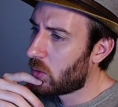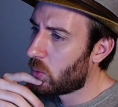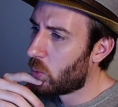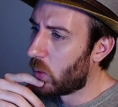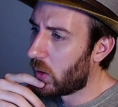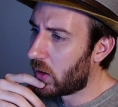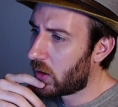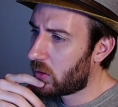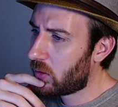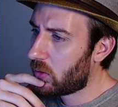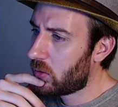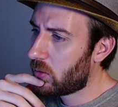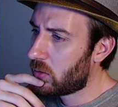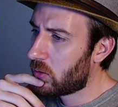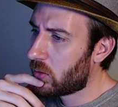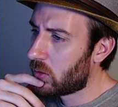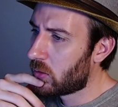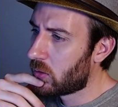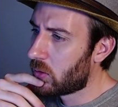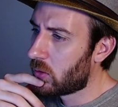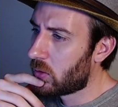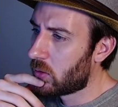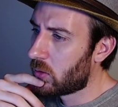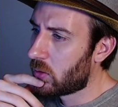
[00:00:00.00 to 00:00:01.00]
Well,
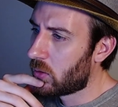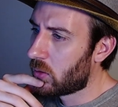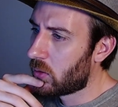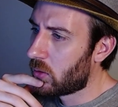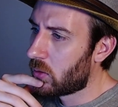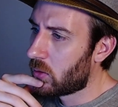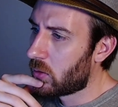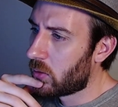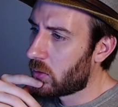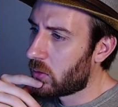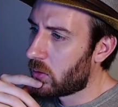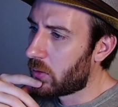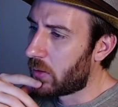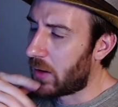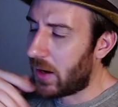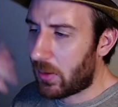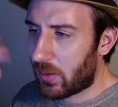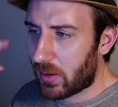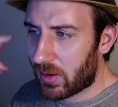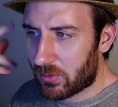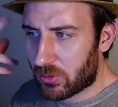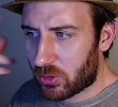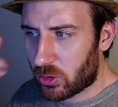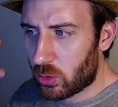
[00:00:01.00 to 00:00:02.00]
now
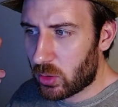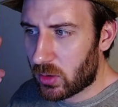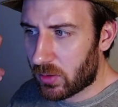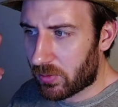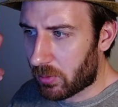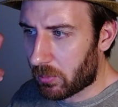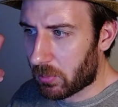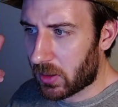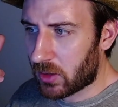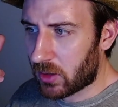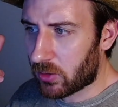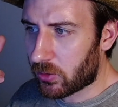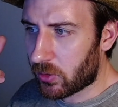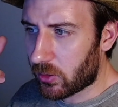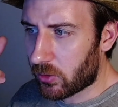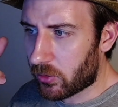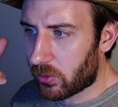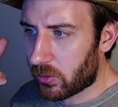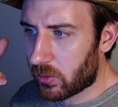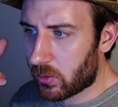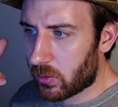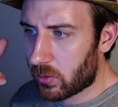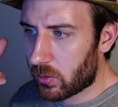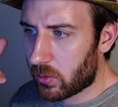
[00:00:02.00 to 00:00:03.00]
I have 2 different
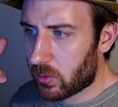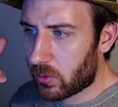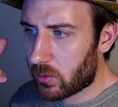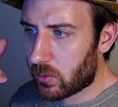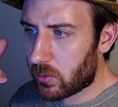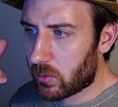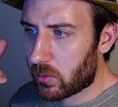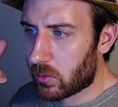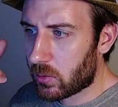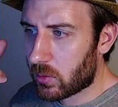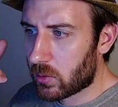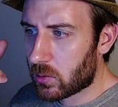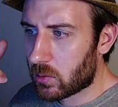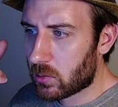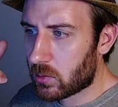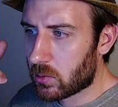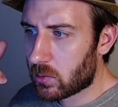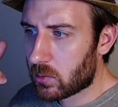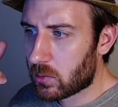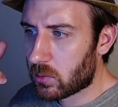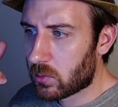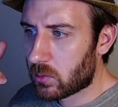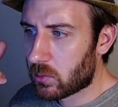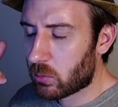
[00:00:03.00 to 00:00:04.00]
bases.
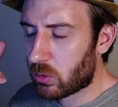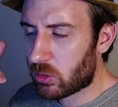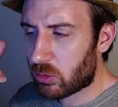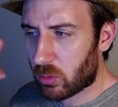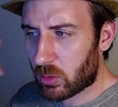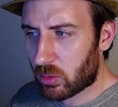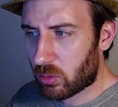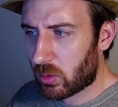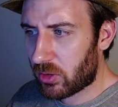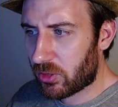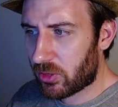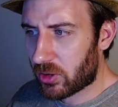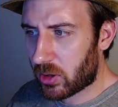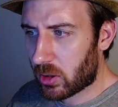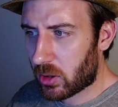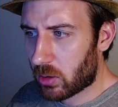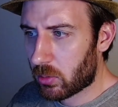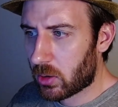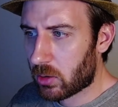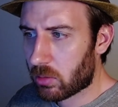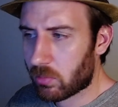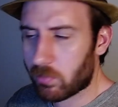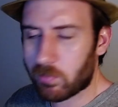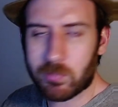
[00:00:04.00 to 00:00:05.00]
Which one do I start
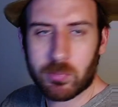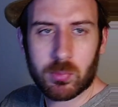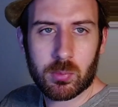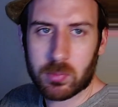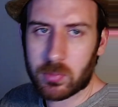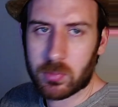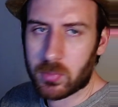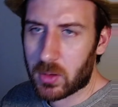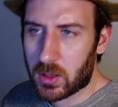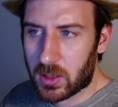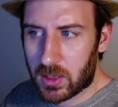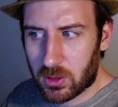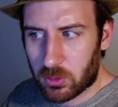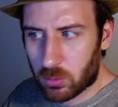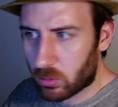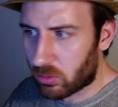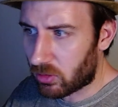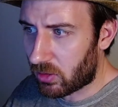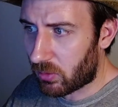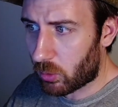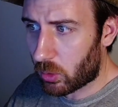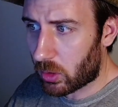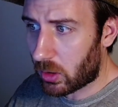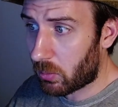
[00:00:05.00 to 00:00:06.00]
with? I guess
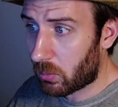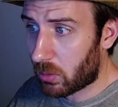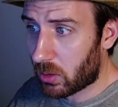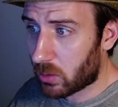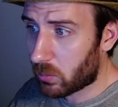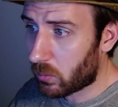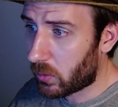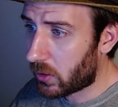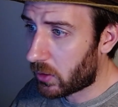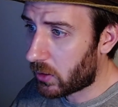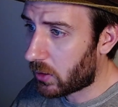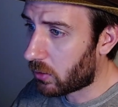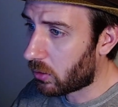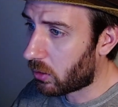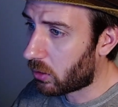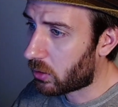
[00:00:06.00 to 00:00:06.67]
whichever one I want, why not?